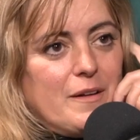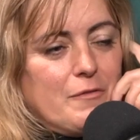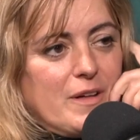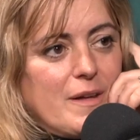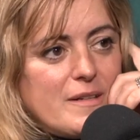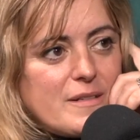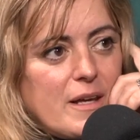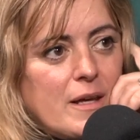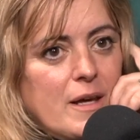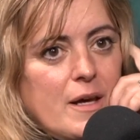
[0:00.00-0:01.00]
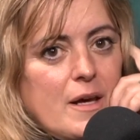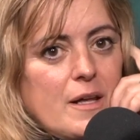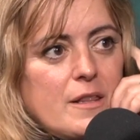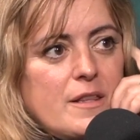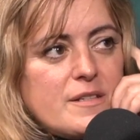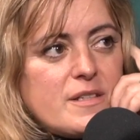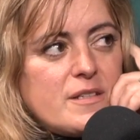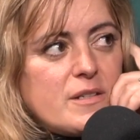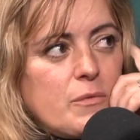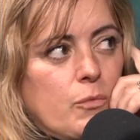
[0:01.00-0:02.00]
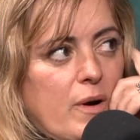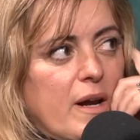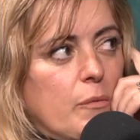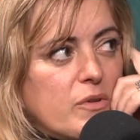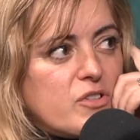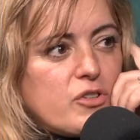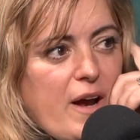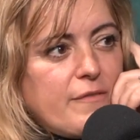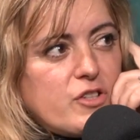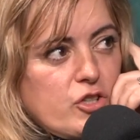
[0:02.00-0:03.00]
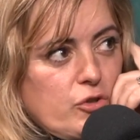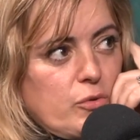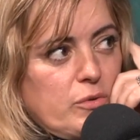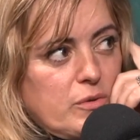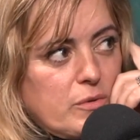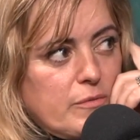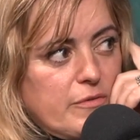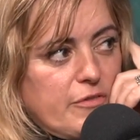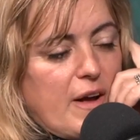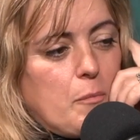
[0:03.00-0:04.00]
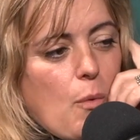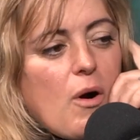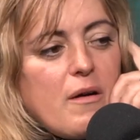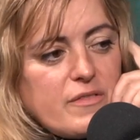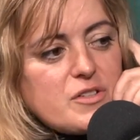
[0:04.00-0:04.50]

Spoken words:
and realize like this is what I will strive to find more of in